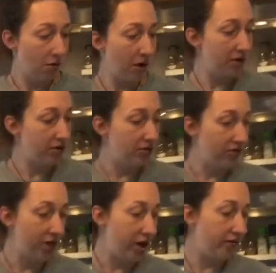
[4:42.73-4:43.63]
While you're
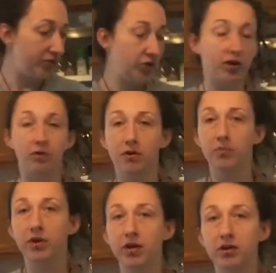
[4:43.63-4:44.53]
doing that, you're going to
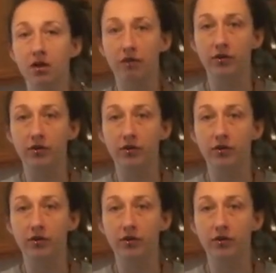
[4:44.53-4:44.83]
want to preheat your